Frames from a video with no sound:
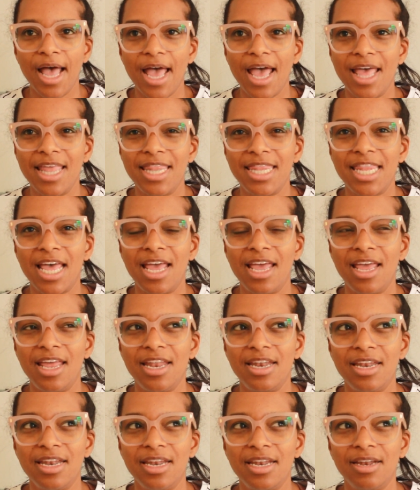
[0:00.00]
And
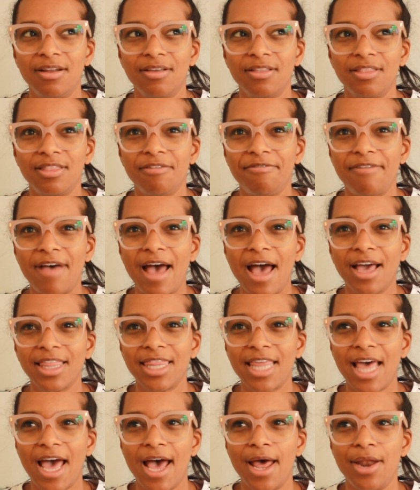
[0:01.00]
then the
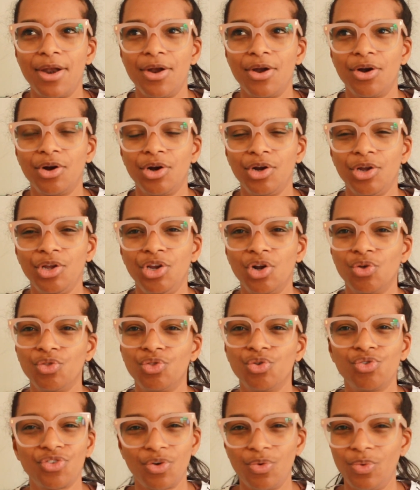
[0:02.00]
fact that, you know,
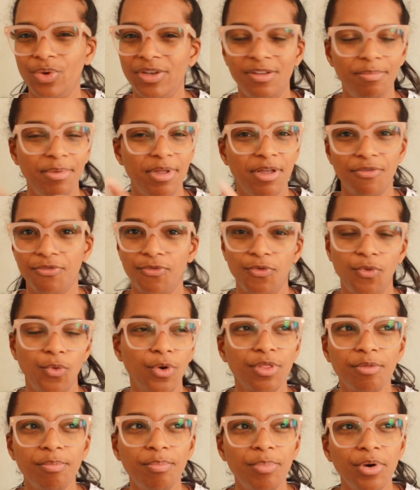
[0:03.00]
there's going to be a
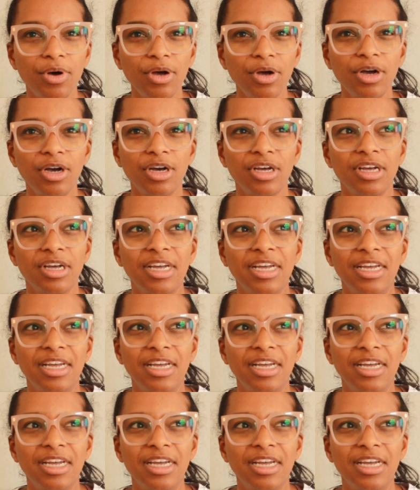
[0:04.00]
fourth book,